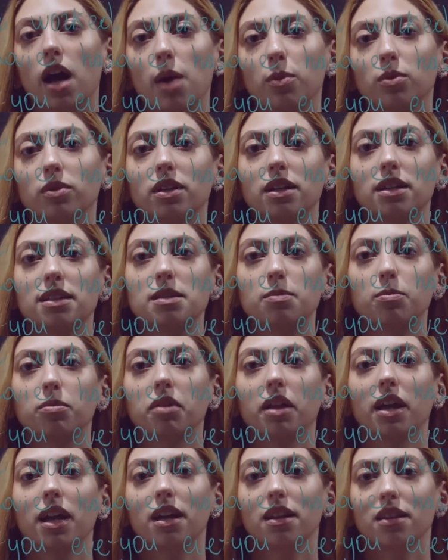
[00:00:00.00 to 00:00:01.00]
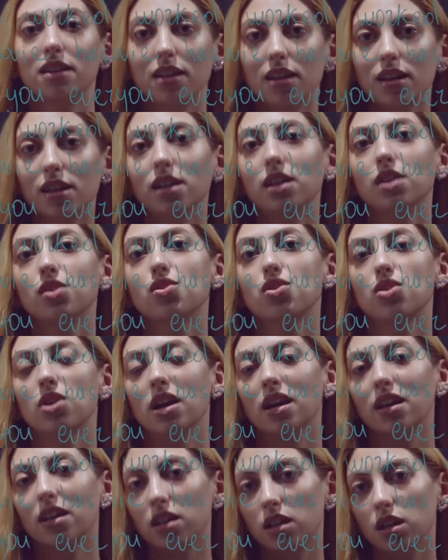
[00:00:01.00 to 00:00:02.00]
I will explain each
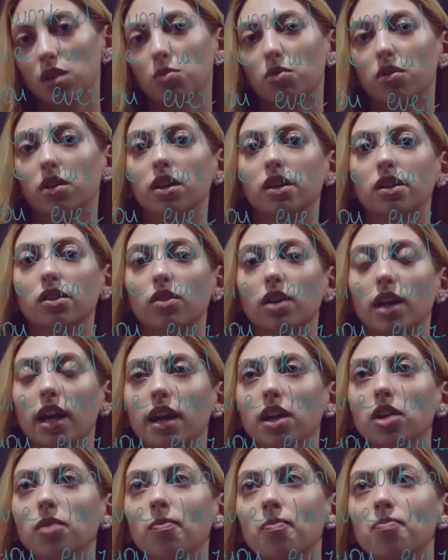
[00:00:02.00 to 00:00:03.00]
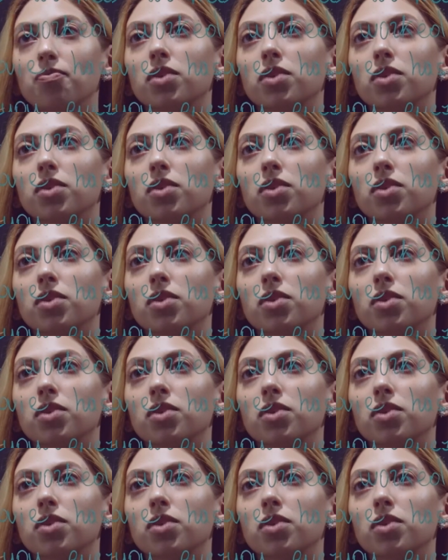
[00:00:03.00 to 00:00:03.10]
keyword, okay?